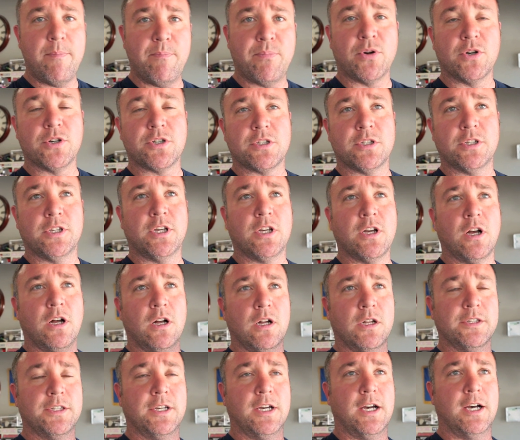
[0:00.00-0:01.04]
personally
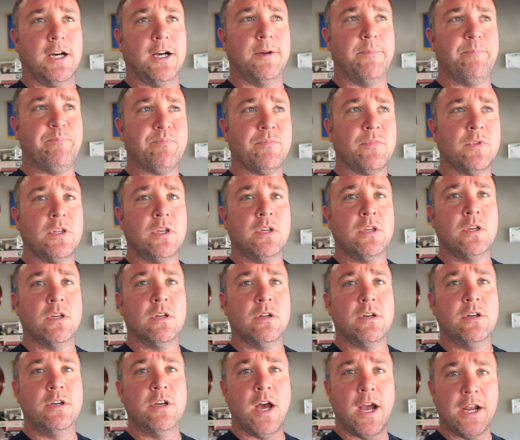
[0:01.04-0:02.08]
called
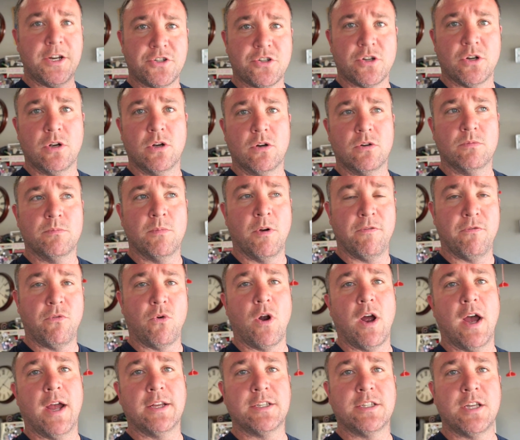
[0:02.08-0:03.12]
Nitto
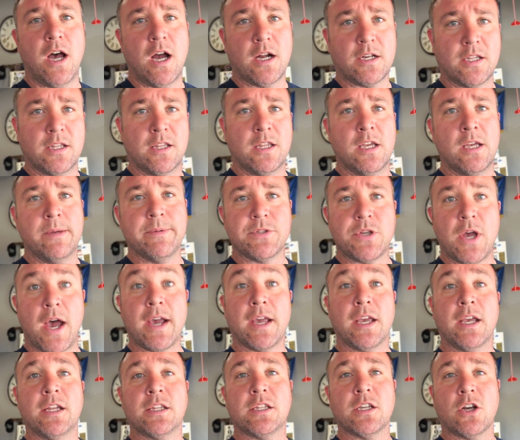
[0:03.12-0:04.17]
before I talked to them so I
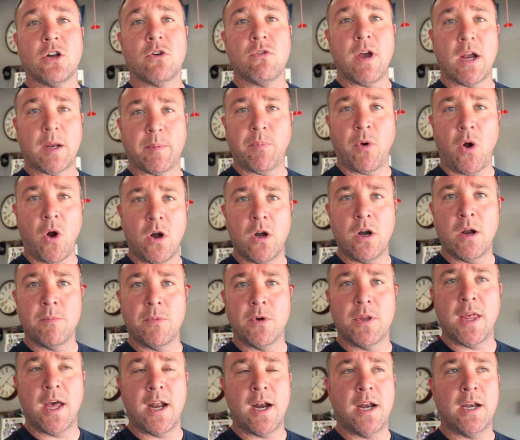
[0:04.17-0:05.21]
could get the correct part
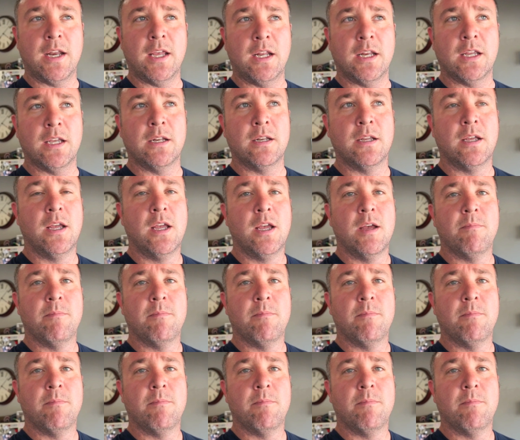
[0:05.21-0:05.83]
number that I needed.